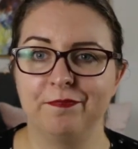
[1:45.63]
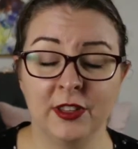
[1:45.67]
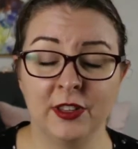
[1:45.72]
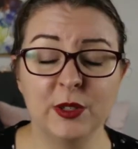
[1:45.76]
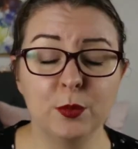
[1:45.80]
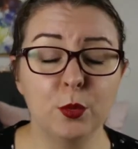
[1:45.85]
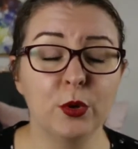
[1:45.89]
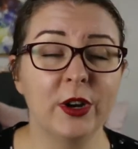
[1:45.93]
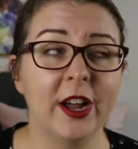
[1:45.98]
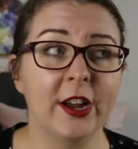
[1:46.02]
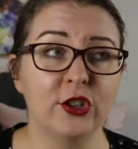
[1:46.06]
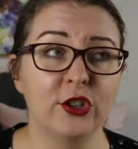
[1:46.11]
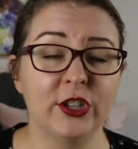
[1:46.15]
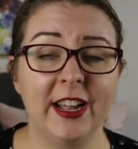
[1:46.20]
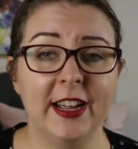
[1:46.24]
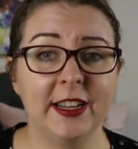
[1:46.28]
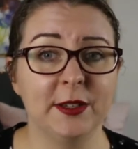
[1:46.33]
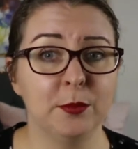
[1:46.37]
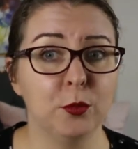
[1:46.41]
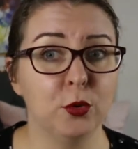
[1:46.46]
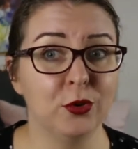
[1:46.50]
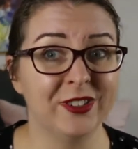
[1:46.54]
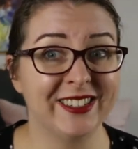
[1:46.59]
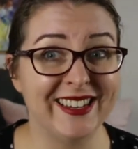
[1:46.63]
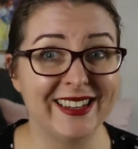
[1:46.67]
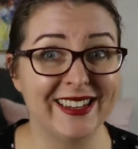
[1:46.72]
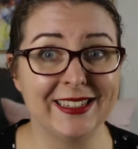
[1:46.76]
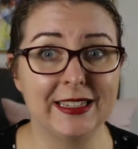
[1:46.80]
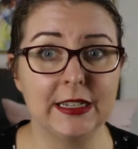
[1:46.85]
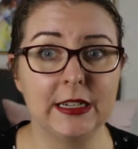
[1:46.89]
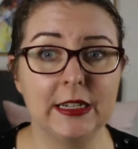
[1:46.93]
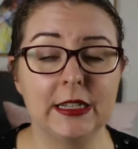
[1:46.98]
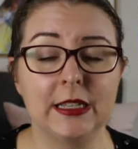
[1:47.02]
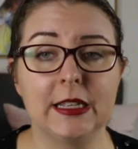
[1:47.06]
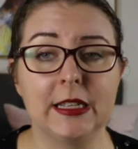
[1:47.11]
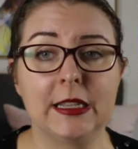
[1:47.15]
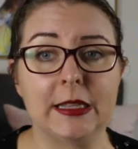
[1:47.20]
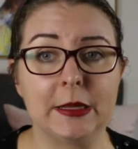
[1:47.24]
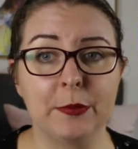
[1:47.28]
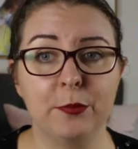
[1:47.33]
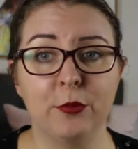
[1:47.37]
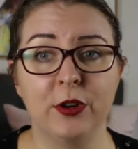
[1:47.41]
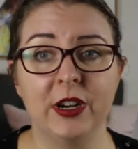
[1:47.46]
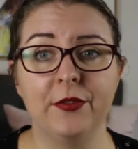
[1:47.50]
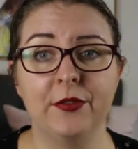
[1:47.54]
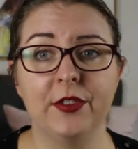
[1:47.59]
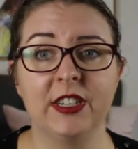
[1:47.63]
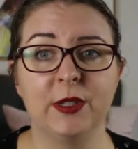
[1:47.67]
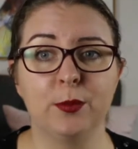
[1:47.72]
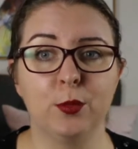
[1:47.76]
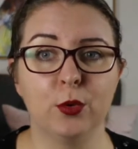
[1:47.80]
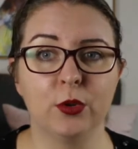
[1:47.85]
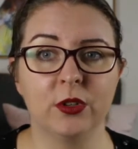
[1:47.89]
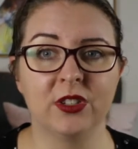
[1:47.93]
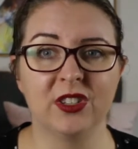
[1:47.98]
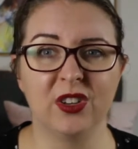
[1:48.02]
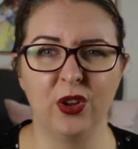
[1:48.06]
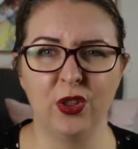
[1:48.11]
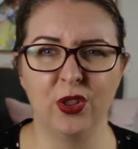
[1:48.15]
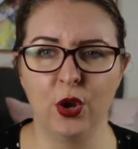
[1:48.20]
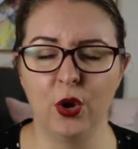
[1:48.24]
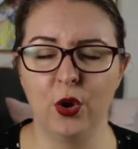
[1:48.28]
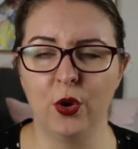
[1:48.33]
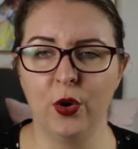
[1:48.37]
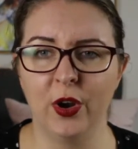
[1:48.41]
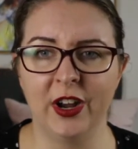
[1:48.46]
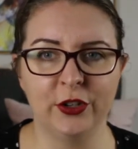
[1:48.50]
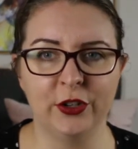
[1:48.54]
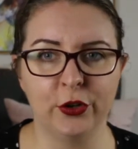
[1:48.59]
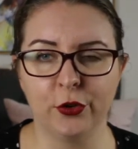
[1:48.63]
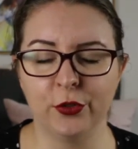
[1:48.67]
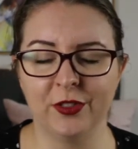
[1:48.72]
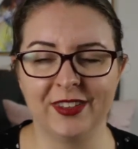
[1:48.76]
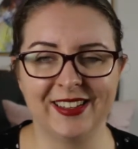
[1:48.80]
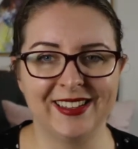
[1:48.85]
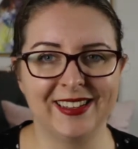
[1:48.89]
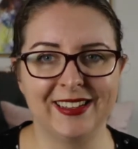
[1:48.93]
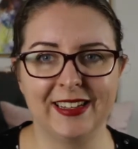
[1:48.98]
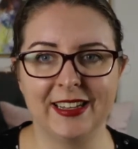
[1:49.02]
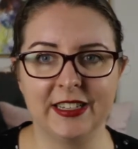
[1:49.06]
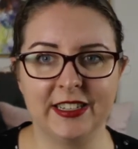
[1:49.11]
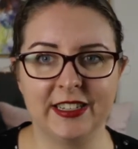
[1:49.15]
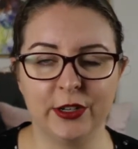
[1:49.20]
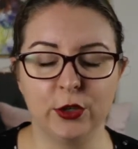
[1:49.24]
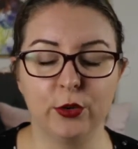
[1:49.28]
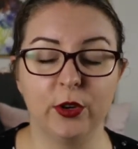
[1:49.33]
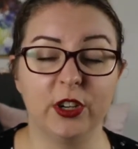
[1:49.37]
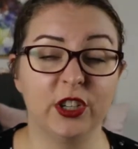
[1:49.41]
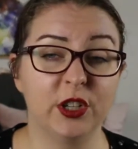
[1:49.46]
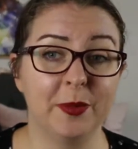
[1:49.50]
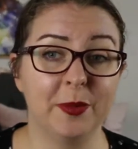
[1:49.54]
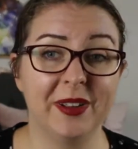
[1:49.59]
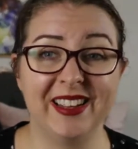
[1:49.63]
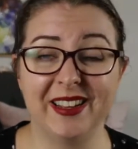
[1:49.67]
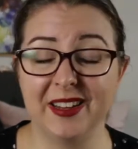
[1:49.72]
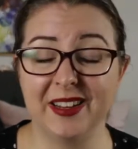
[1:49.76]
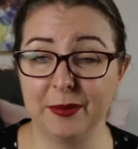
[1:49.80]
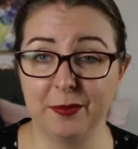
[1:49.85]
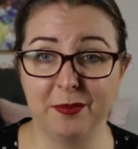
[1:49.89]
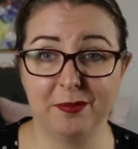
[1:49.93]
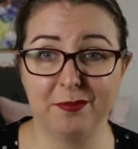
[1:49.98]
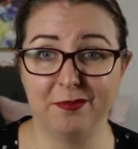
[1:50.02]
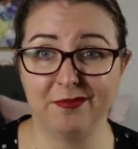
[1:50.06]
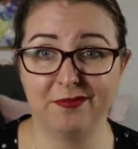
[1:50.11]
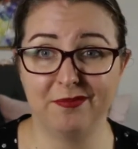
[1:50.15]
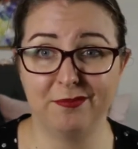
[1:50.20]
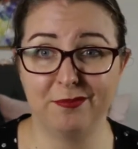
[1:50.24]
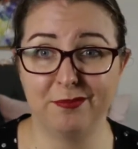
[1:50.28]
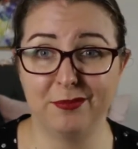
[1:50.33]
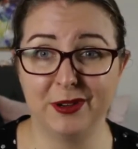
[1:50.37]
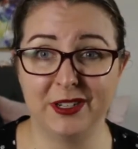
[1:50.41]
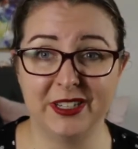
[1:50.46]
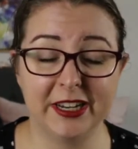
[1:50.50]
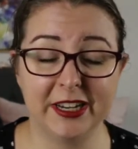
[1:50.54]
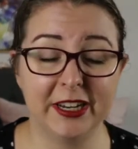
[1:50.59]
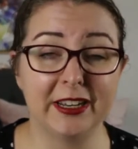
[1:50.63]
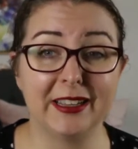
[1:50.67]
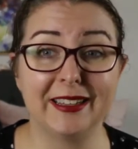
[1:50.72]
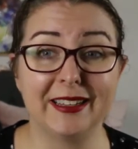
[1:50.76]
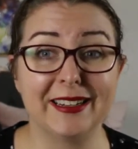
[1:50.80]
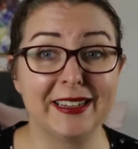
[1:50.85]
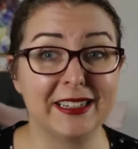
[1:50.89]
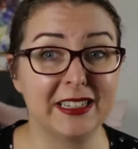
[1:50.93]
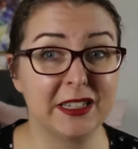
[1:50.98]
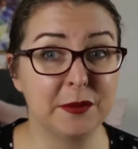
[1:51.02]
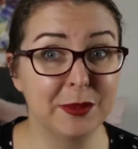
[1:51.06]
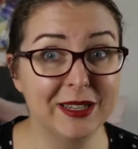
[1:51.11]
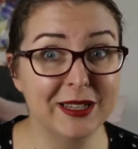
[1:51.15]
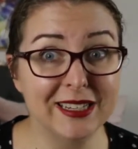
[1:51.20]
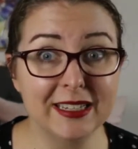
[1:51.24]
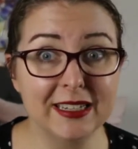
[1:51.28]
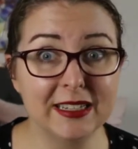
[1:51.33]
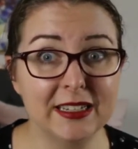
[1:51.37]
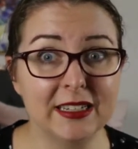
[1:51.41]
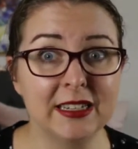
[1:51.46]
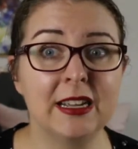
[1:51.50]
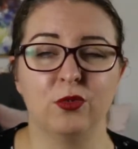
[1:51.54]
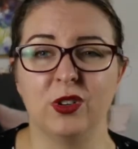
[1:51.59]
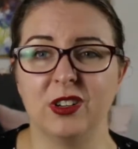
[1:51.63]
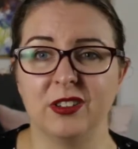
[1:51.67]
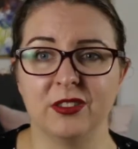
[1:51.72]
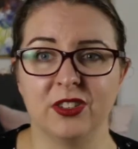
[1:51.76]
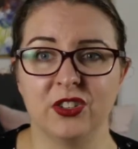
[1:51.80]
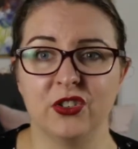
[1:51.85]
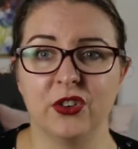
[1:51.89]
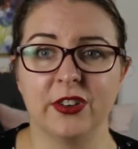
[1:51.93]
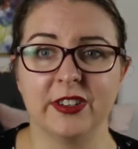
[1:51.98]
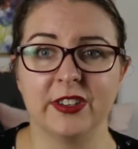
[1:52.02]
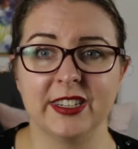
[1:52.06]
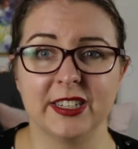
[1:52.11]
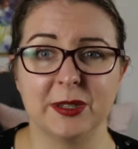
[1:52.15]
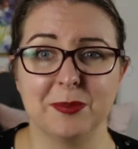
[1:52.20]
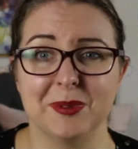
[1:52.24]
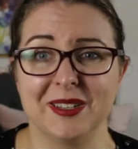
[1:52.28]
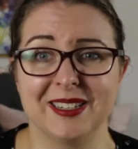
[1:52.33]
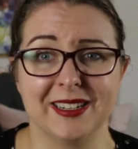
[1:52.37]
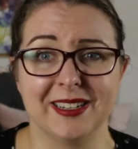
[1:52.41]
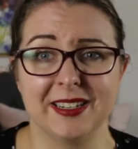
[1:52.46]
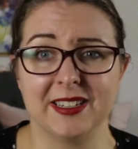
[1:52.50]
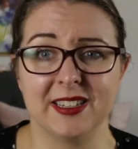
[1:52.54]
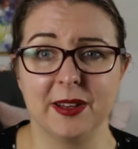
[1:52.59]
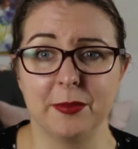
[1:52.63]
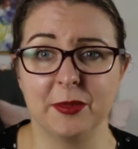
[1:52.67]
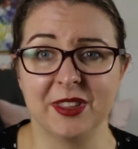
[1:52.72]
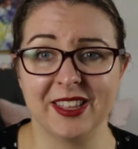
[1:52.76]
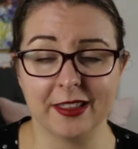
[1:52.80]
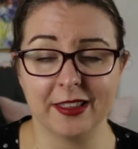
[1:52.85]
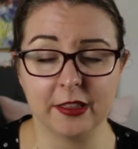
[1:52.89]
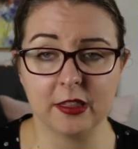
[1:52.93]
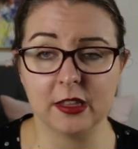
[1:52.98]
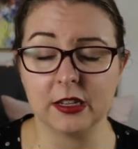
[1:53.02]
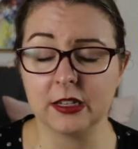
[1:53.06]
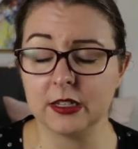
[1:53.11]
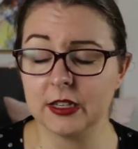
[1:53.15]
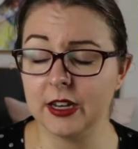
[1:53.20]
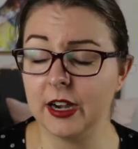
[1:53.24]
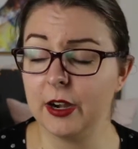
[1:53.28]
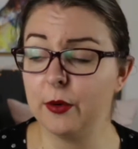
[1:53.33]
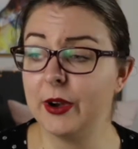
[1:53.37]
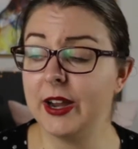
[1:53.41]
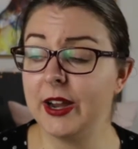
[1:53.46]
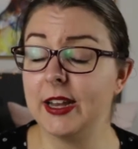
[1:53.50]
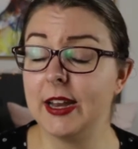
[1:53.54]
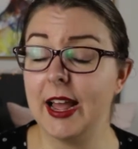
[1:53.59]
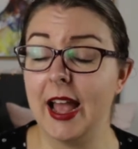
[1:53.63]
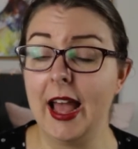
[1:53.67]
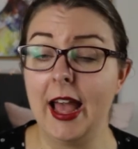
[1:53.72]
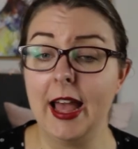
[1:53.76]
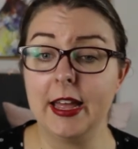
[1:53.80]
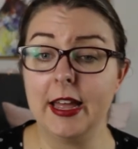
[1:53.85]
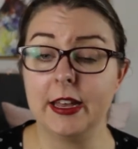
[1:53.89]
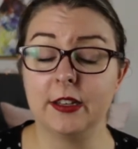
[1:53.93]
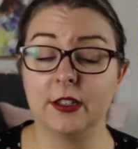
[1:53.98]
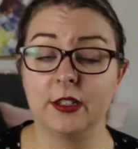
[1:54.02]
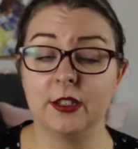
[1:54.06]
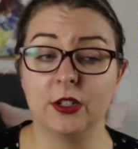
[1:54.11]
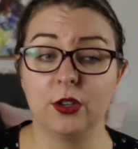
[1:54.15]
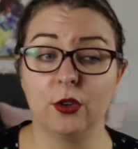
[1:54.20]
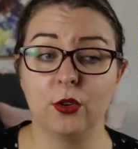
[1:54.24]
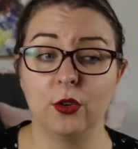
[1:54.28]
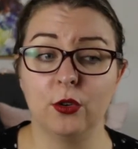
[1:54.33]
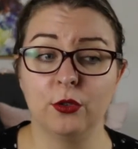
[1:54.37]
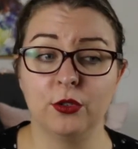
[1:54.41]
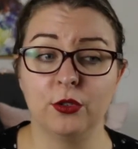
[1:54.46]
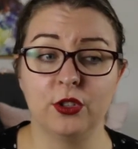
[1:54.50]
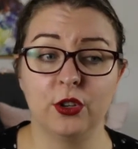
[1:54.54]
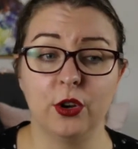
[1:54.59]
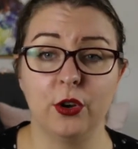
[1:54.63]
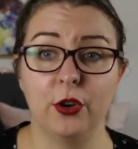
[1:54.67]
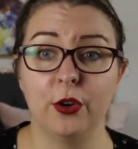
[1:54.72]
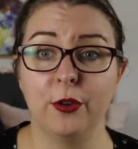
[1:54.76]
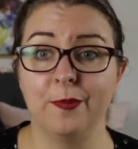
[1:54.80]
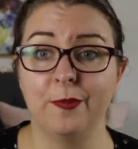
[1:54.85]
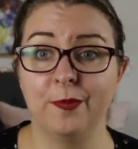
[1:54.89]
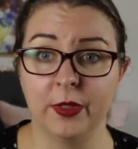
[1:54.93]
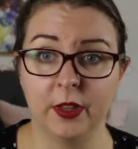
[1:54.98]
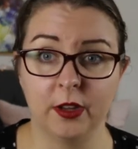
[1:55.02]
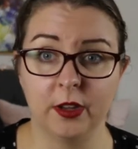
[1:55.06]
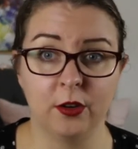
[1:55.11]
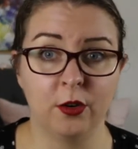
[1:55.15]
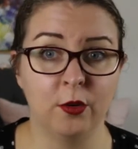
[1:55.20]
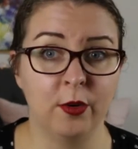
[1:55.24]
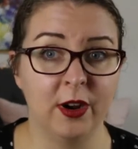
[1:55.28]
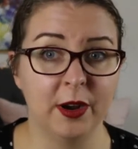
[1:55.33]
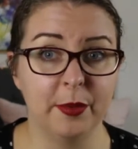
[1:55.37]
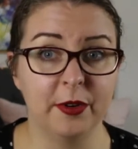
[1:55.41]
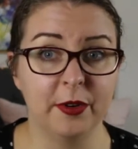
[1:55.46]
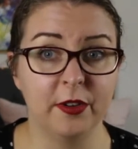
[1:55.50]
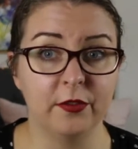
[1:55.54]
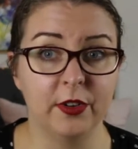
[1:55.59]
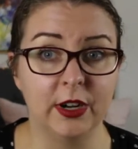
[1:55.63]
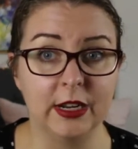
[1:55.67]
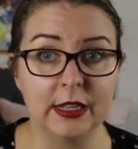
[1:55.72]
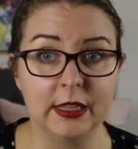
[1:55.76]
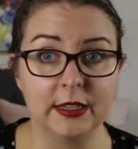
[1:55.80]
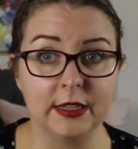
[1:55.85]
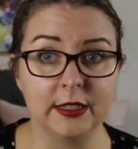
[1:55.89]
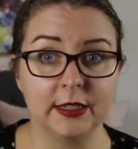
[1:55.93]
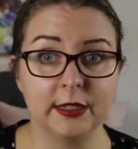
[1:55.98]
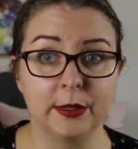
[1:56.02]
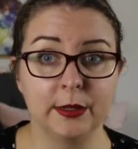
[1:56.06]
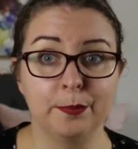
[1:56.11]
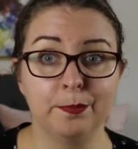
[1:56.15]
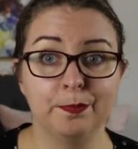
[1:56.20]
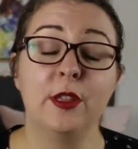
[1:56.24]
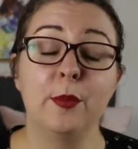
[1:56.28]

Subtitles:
This book actually has more sex in it than the previous books, although I don't consider it to be particularly explicit. Well, it's not as explicit as some of the other things that I read, and also quite a bit of violence.